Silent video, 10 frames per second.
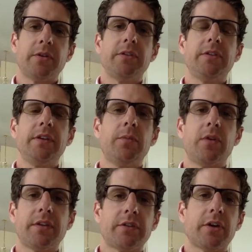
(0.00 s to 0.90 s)
but you see the
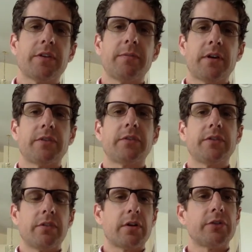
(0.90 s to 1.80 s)
one that talks about
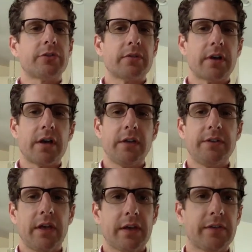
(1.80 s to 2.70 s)
sociocultural
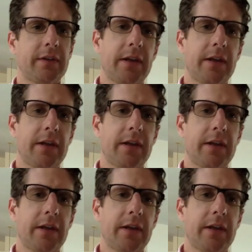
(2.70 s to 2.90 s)
context.